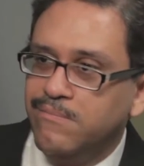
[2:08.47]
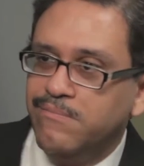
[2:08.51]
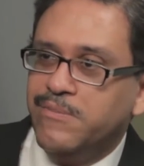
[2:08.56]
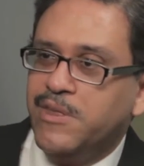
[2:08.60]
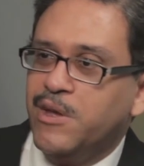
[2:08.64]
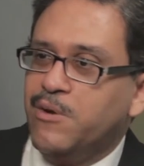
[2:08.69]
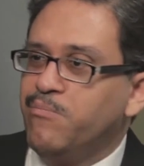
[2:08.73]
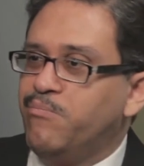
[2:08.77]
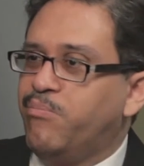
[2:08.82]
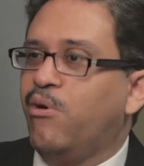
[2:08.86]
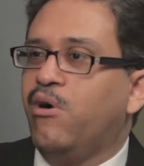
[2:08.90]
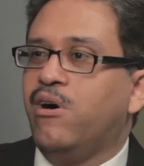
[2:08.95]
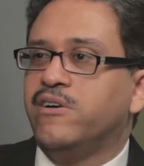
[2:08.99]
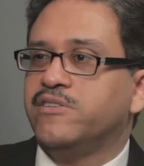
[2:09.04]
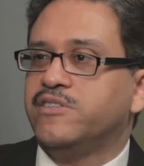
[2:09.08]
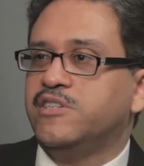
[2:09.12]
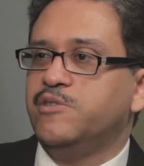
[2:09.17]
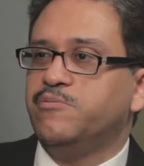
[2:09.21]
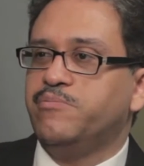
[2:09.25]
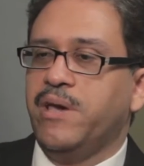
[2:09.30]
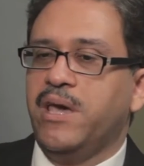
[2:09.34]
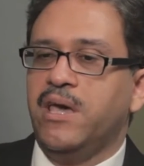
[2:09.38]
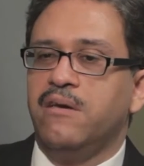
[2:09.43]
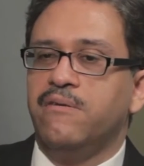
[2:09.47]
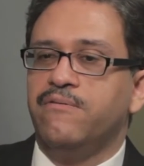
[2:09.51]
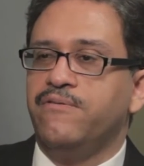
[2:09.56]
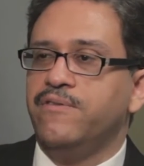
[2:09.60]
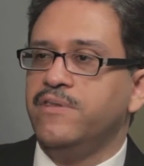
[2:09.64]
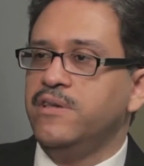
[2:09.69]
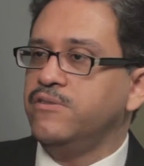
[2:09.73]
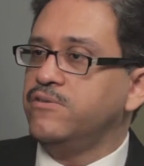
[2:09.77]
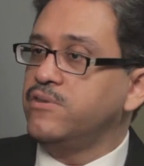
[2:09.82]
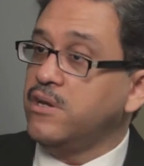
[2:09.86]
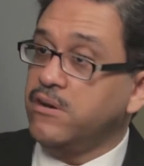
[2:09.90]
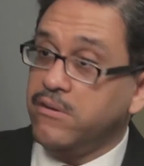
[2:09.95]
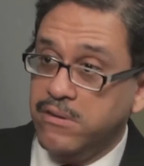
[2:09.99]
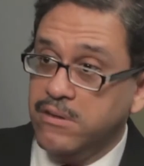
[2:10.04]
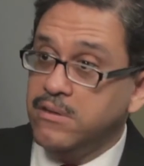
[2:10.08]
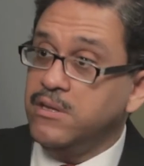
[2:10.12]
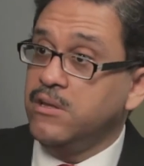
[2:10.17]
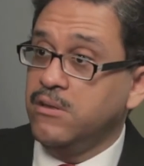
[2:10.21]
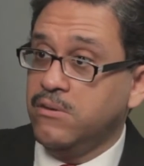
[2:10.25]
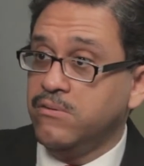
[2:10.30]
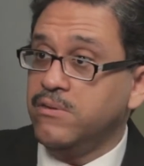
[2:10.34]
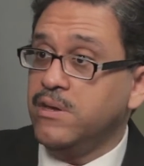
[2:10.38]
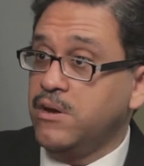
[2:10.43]
their boss is paying for this. They're
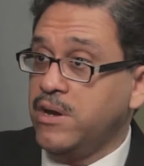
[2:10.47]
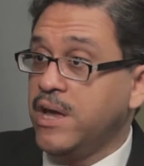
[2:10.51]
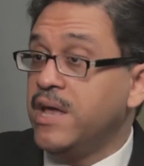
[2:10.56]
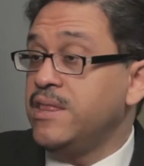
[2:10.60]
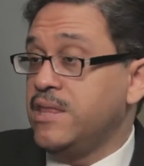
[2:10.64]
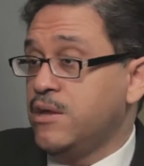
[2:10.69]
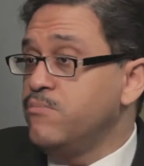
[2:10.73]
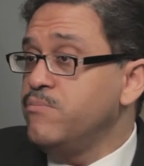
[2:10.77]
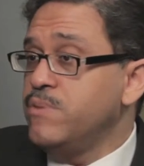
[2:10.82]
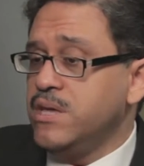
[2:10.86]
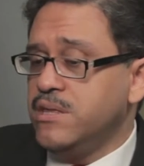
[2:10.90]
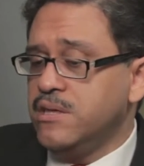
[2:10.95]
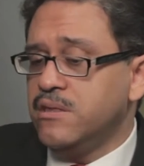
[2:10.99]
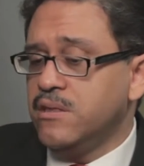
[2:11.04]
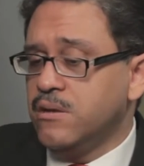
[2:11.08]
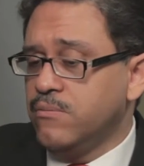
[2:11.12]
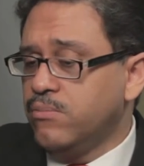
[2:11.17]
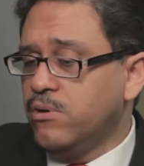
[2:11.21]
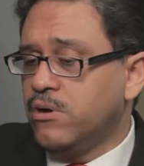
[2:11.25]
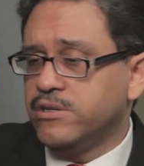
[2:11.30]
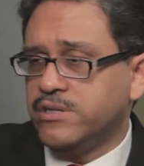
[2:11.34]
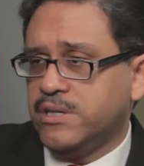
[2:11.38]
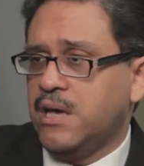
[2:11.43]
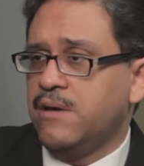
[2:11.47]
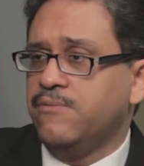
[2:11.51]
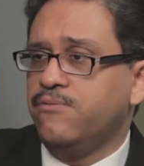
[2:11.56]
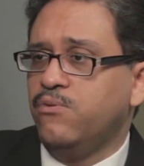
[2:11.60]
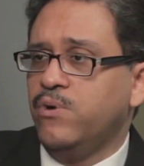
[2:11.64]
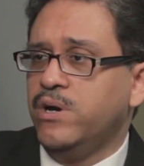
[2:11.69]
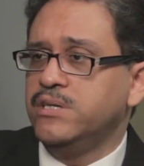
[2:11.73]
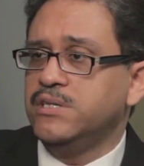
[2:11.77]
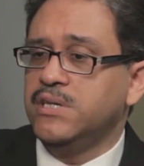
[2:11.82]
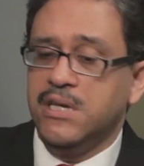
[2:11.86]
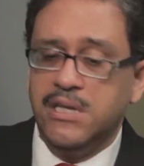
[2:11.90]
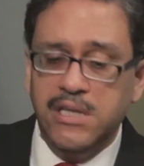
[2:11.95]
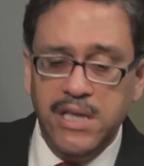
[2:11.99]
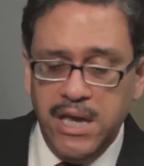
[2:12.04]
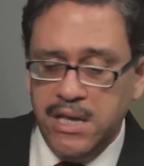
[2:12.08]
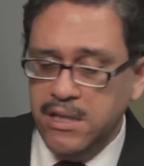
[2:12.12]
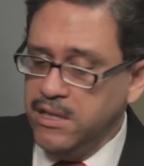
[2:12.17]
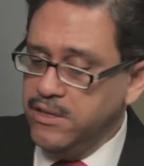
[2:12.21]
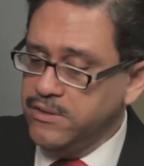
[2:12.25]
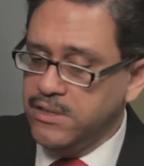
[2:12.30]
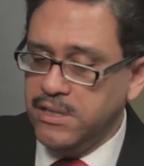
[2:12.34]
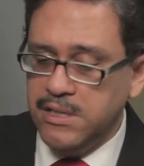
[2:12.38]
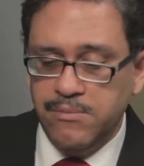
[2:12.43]
meeting their boss halfway, saying, "Hey,
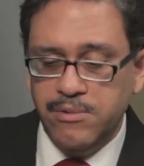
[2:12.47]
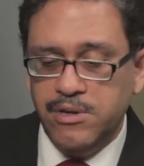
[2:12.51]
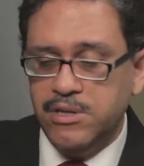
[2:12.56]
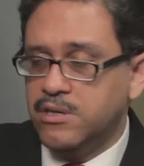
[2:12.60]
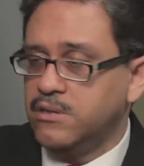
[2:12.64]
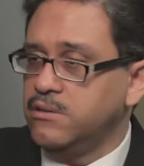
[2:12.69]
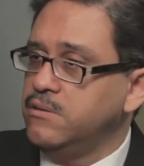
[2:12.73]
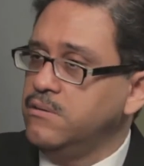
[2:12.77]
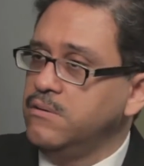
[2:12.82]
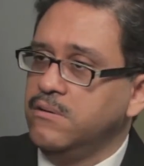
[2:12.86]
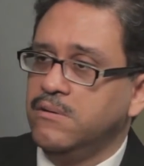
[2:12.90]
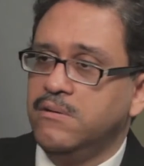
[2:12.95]
listen, I'm gonna